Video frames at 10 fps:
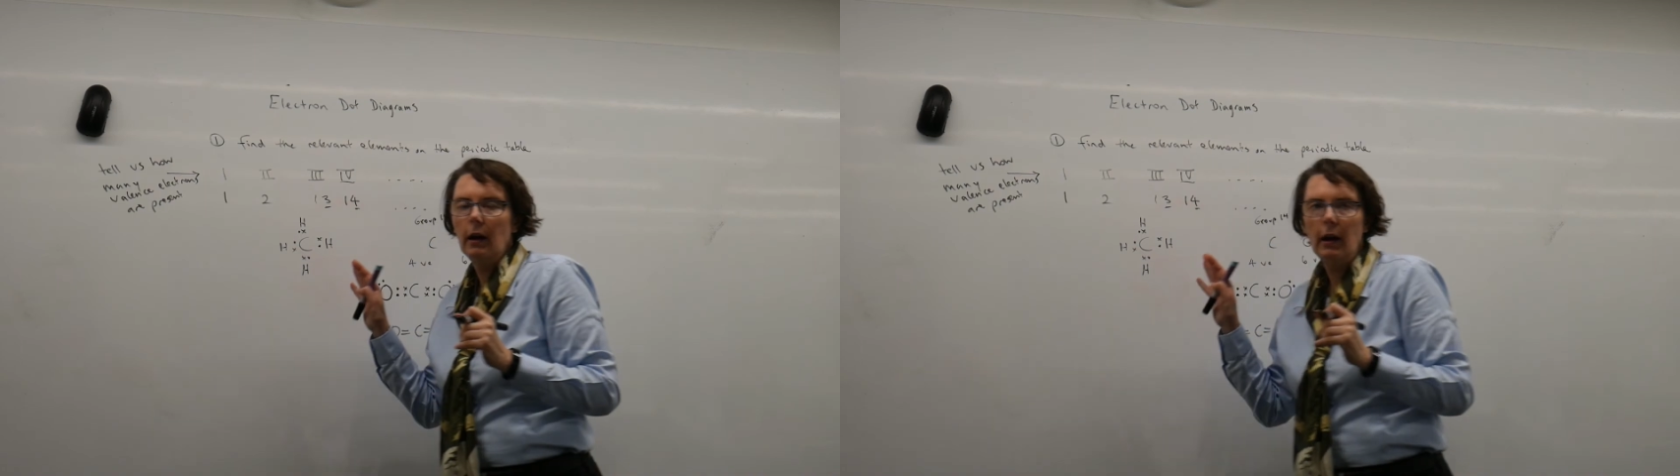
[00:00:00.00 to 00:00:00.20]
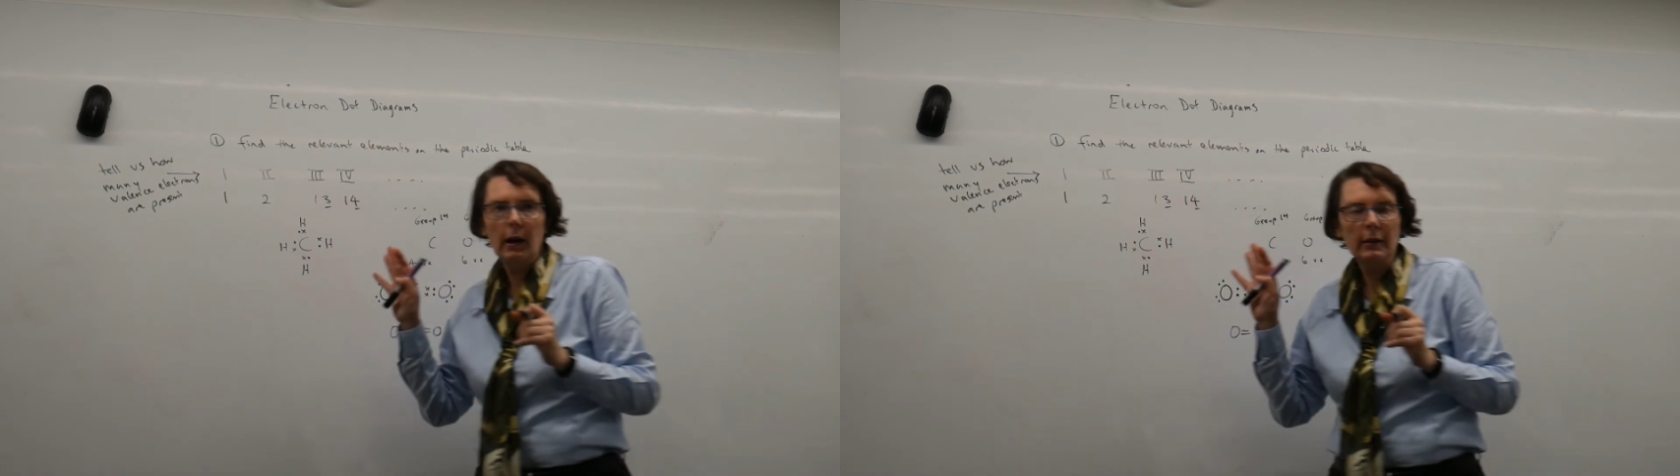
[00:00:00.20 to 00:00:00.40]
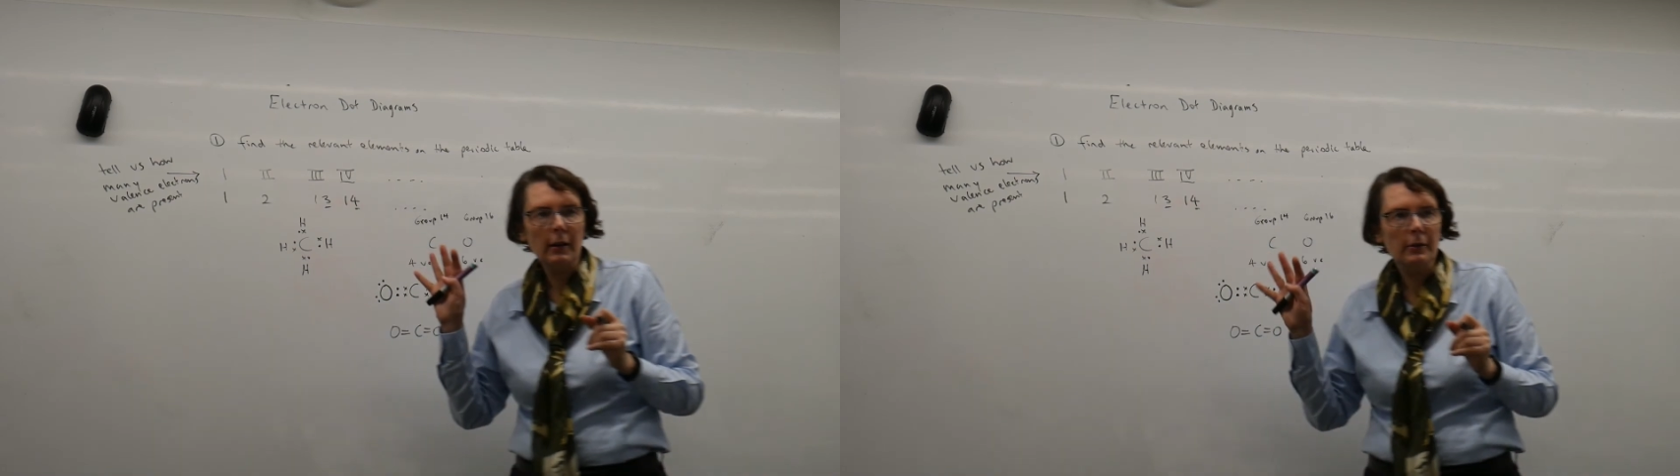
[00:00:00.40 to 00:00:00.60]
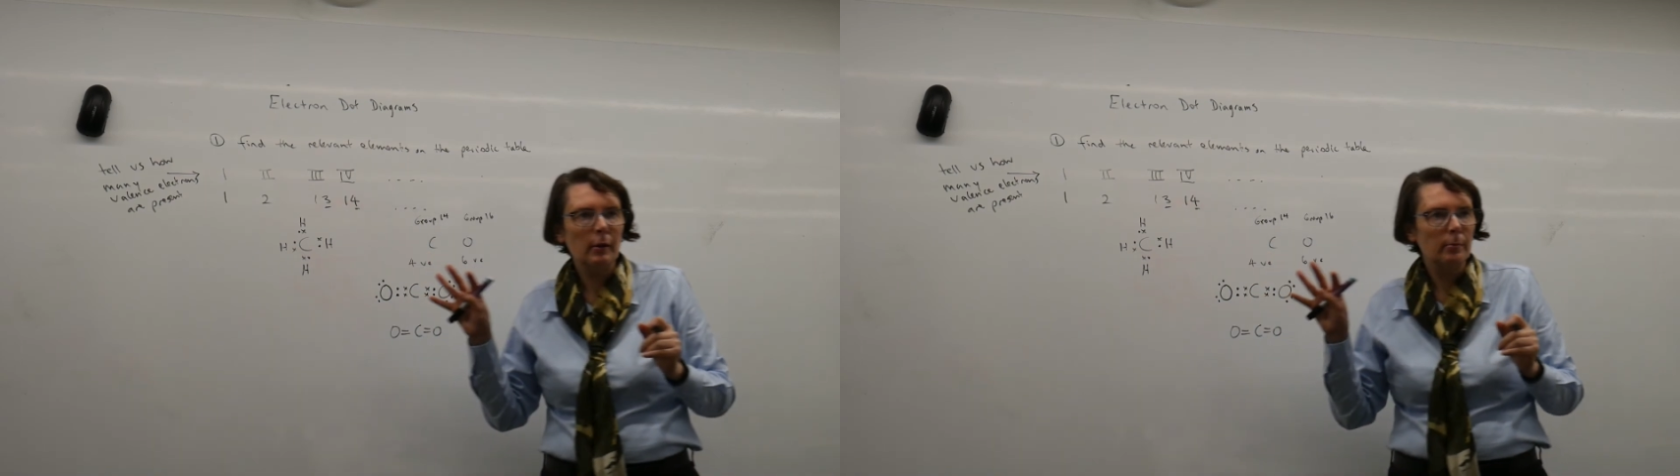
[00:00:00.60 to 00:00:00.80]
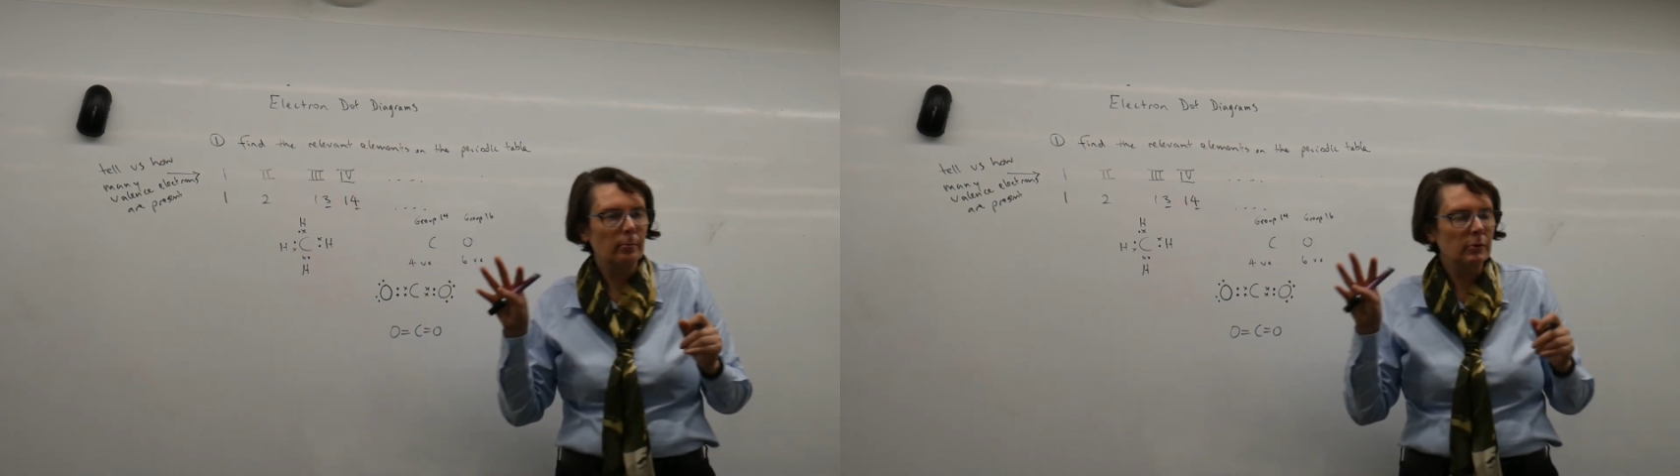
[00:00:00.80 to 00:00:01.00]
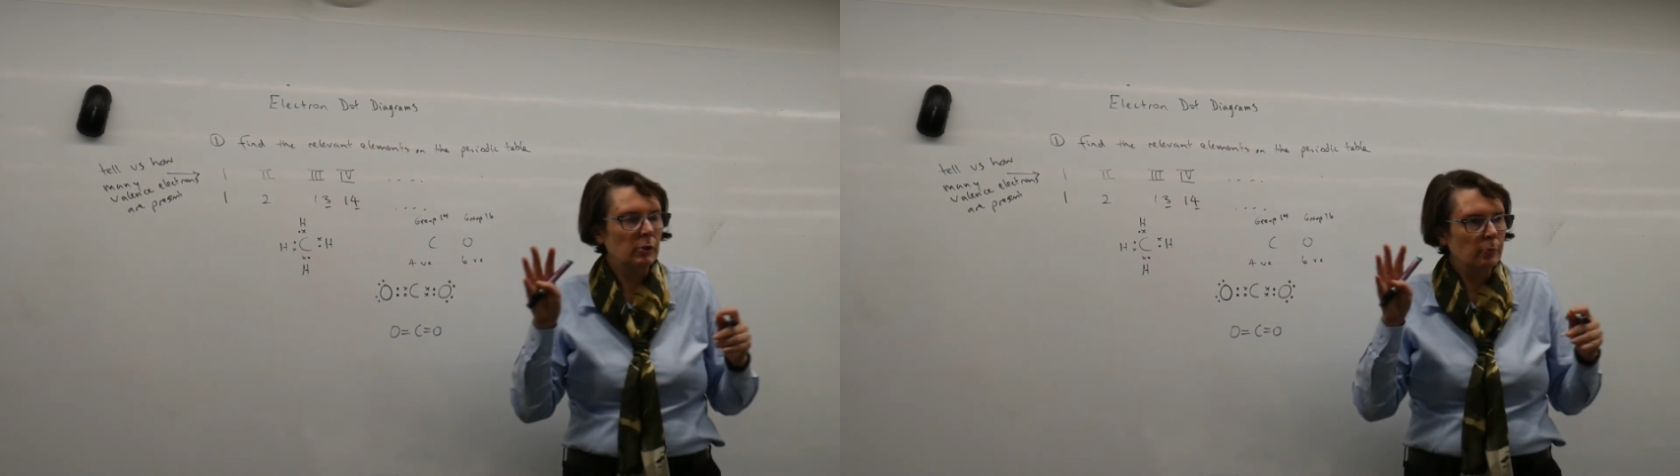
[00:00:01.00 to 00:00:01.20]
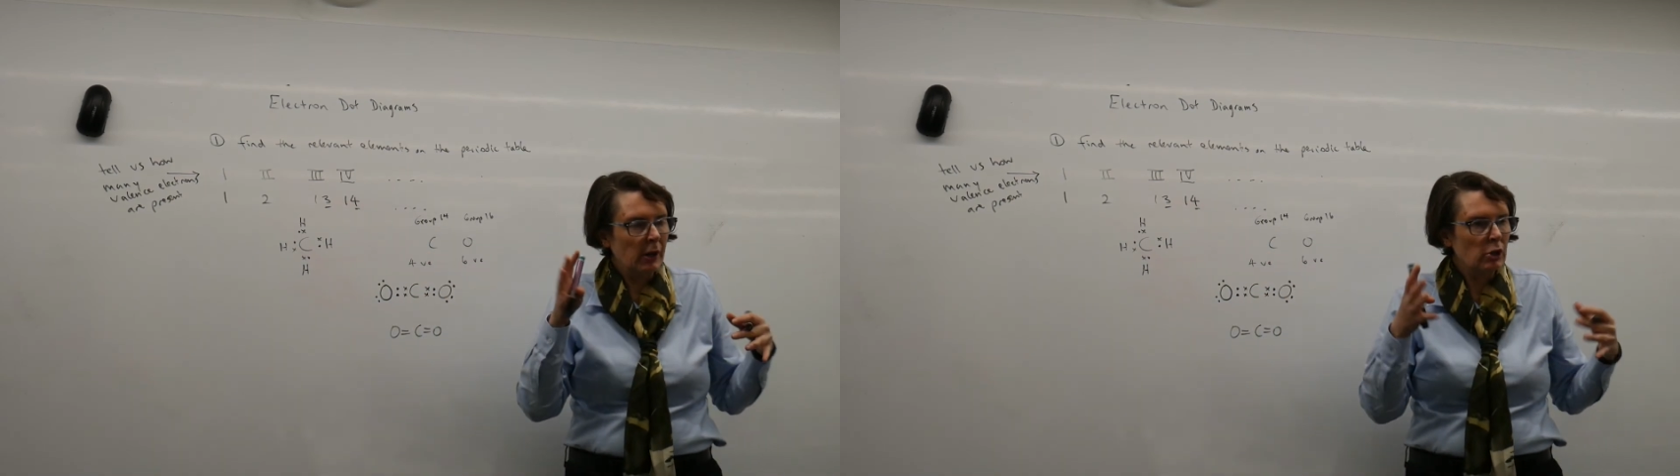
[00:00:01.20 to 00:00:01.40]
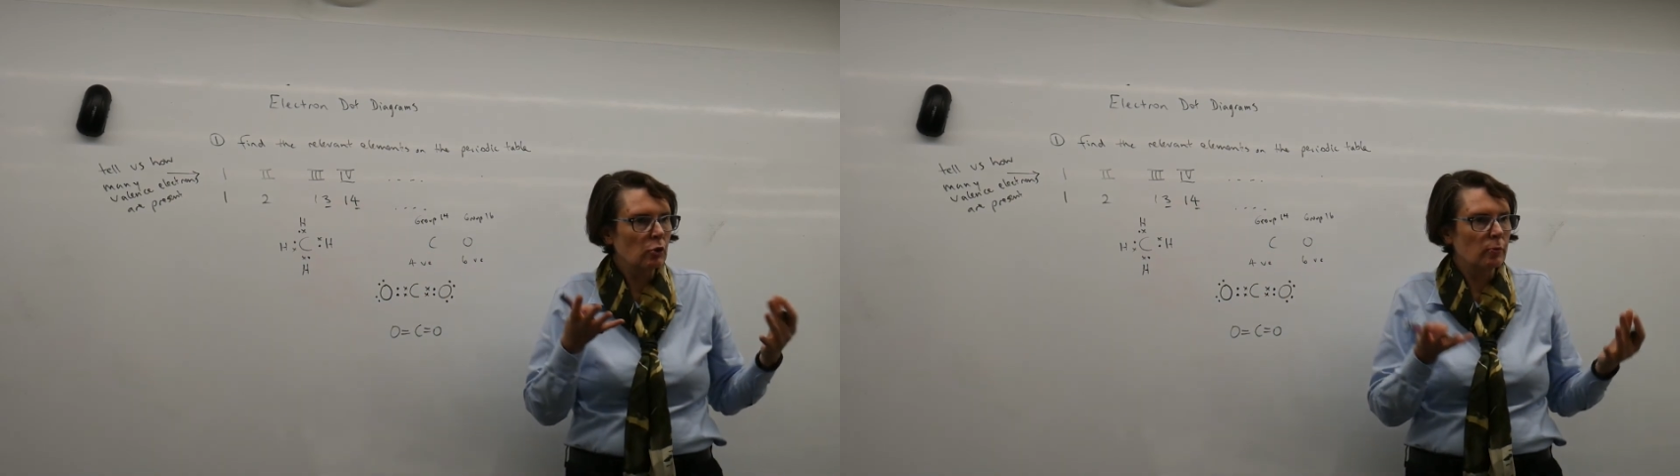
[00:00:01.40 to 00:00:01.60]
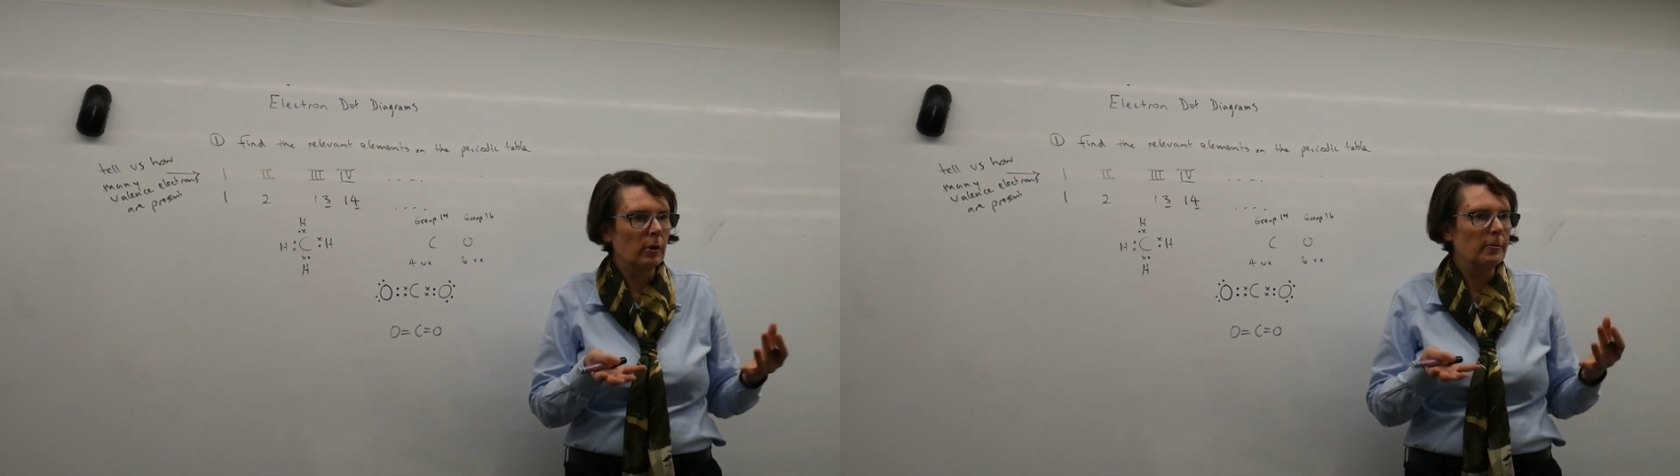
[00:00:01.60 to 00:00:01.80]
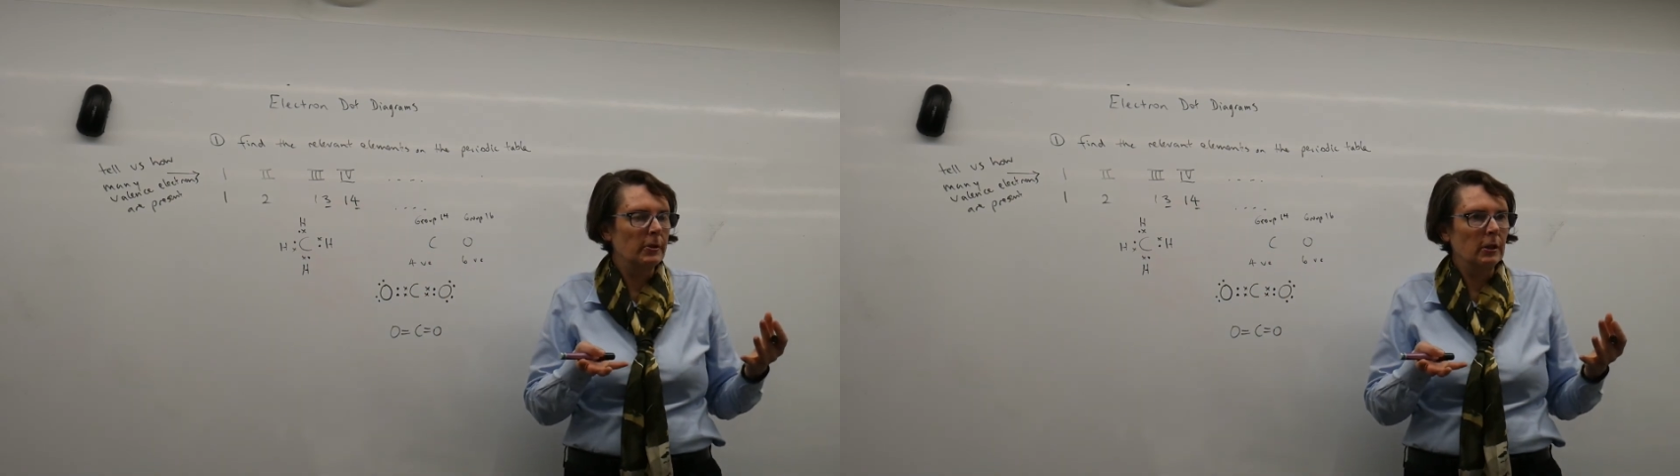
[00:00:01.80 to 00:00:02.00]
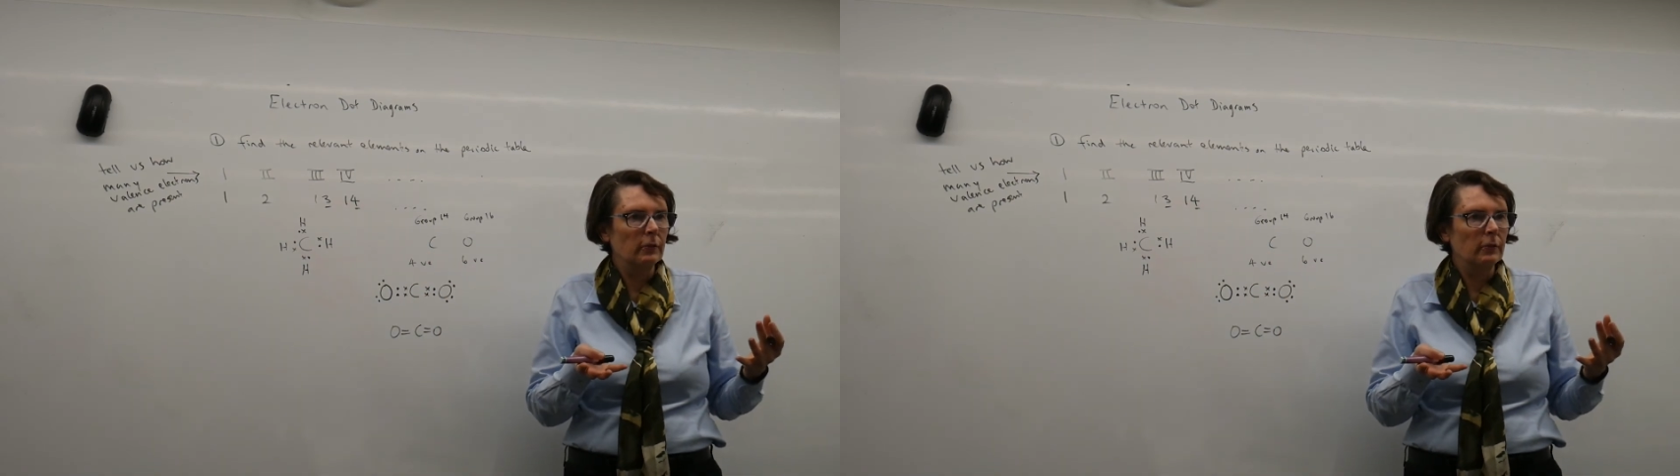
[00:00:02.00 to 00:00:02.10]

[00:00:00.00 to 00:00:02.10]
another special property,